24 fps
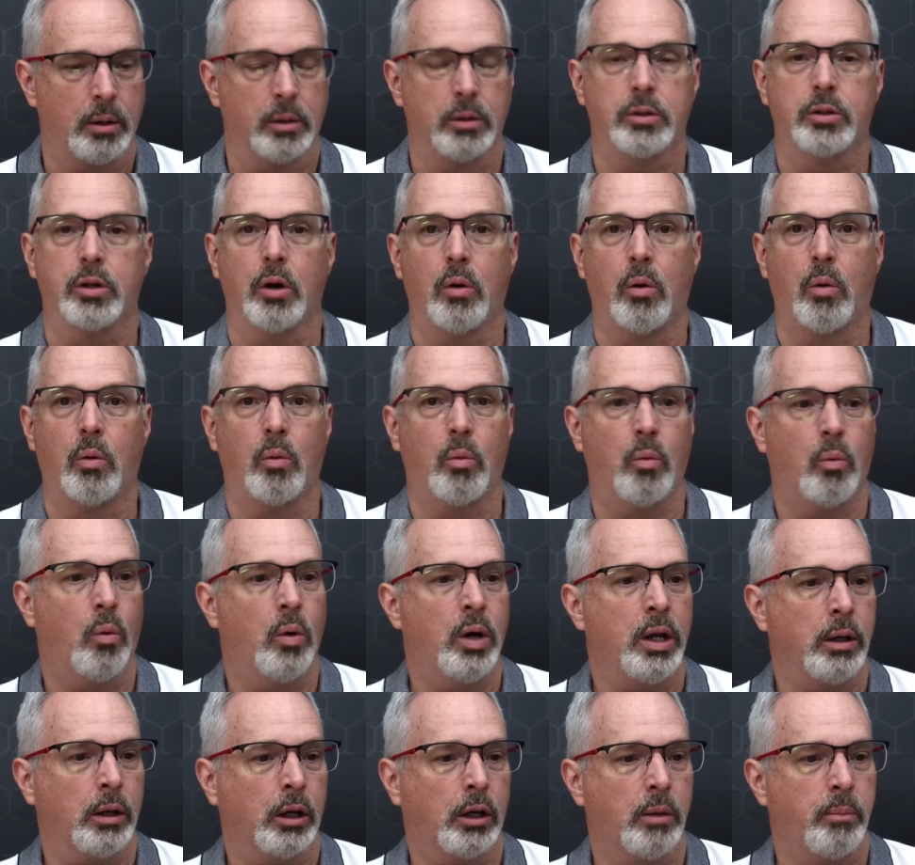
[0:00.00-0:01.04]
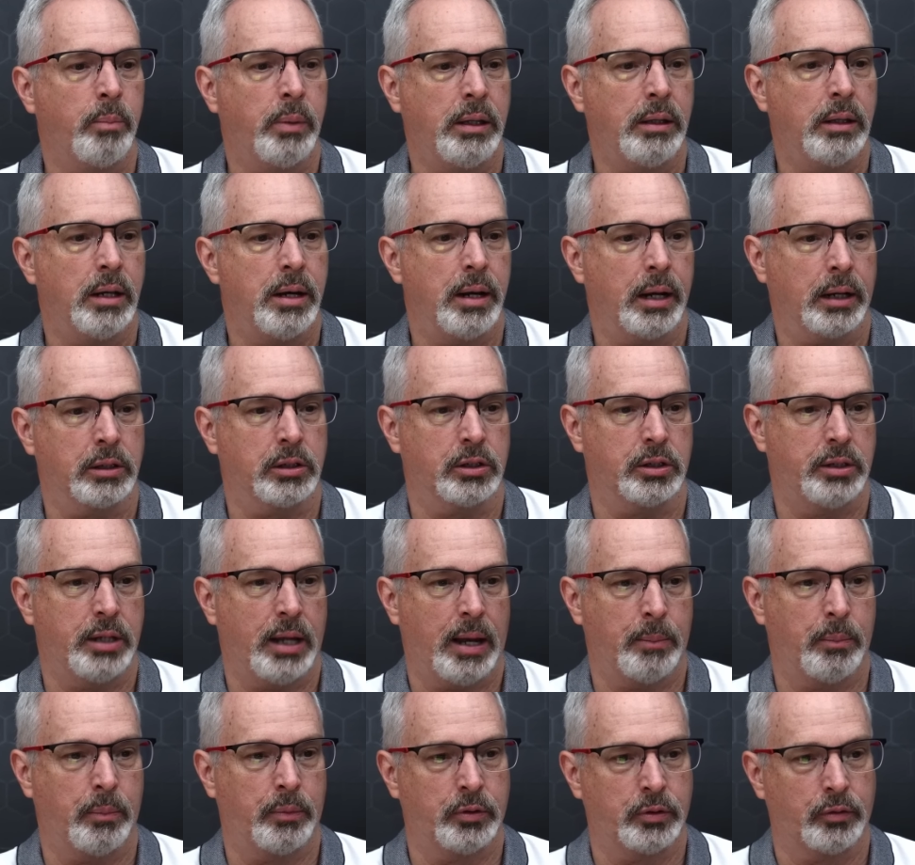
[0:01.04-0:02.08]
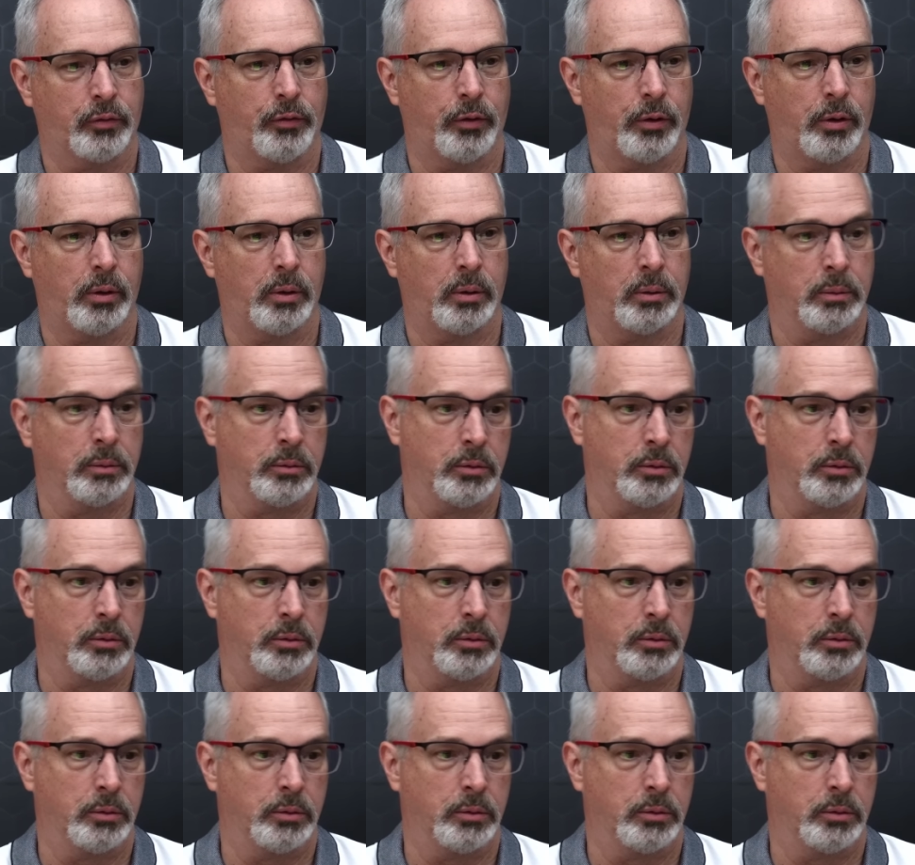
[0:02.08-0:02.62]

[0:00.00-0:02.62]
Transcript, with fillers: So what could be the next steps for